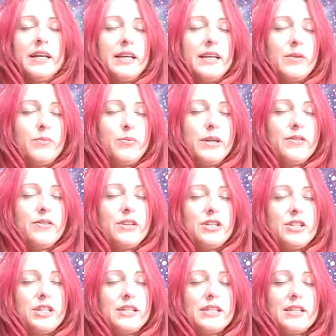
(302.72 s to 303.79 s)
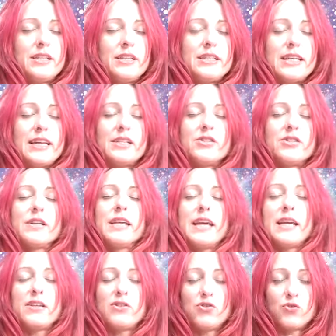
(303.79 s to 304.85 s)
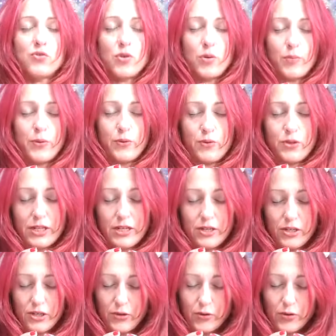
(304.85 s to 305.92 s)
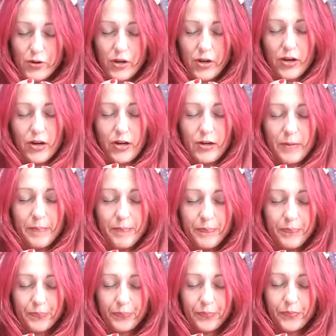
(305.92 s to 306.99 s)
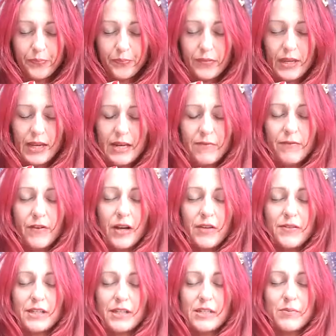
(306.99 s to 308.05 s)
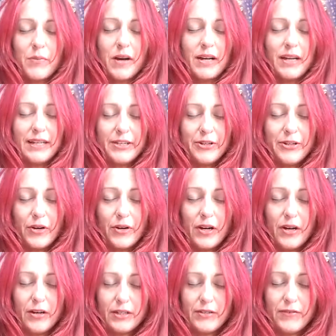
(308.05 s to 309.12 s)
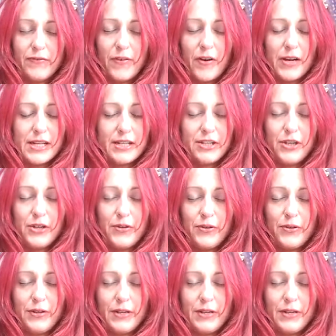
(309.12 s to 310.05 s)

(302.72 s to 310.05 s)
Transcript: Now bring the chin to the center again, drop your chin to your heart, and invite the smile in your heart to find you.